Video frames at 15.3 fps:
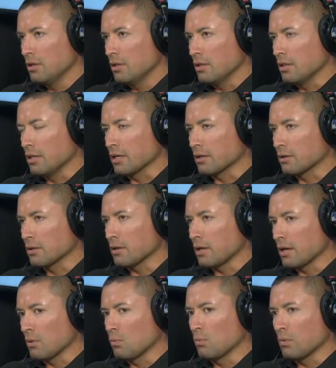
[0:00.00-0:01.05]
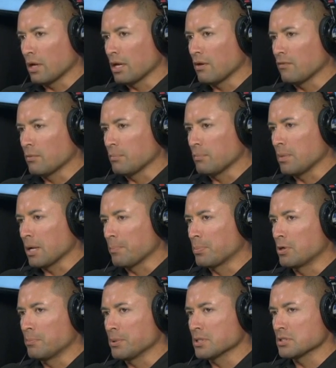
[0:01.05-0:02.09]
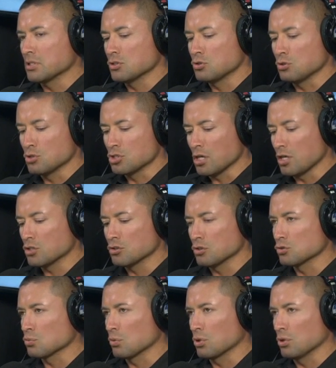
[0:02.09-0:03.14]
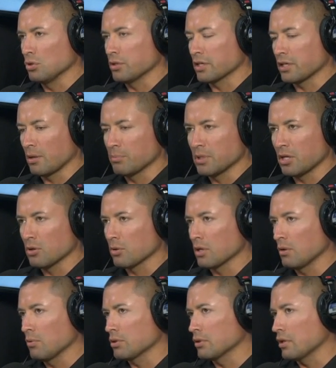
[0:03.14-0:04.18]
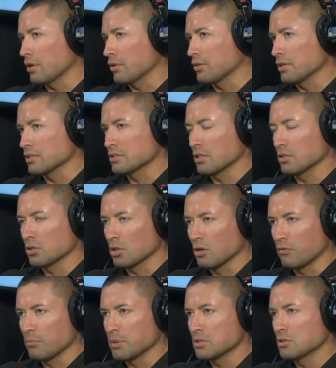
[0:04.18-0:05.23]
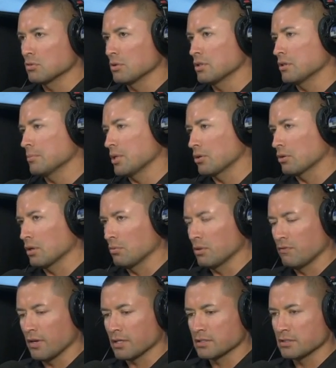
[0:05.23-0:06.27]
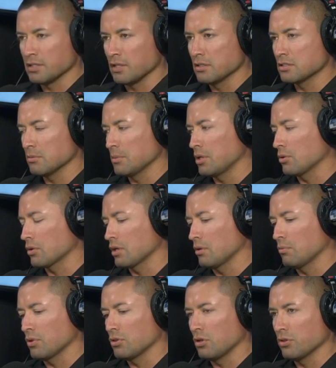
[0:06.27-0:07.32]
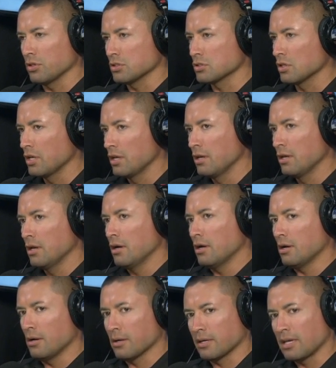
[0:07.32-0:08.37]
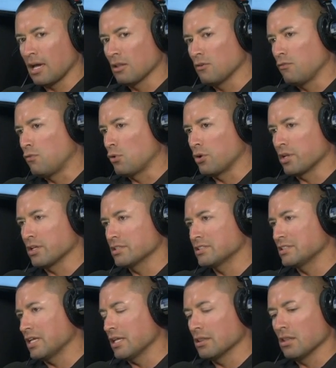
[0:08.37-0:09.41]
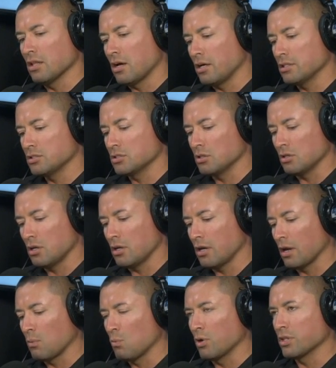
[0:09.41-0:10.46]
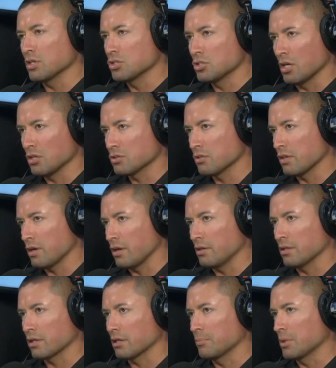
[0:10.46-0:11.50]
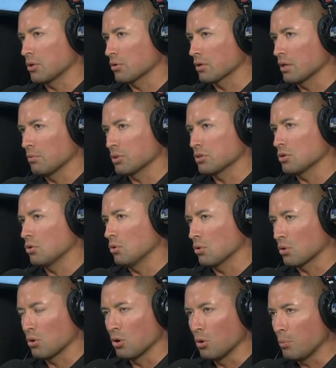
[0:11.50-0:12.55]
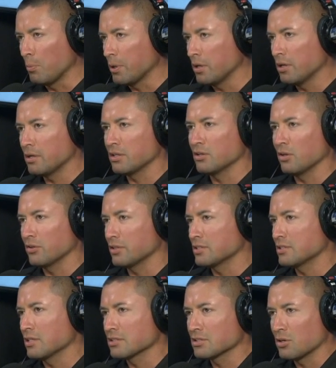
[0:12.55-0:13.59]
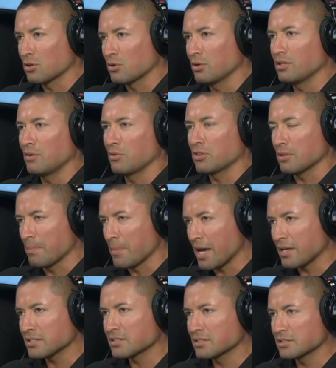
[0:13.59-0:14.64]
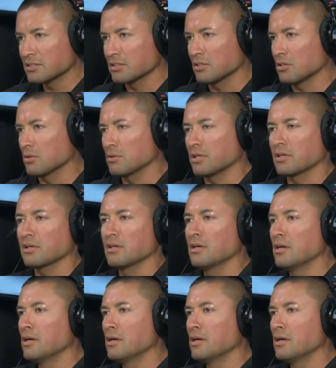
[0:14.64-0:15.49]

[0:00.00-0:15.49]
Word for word: like I I have a my purpose is to change this world. Like I'm not okay with a lot of things that the government's doing. I'm not okay with vaccines. I'm not okay with all these uh, California state laws. Uh, I want to change that. Like I'm not okay with the whole COVID and all these things that are going on with the masks. You know, like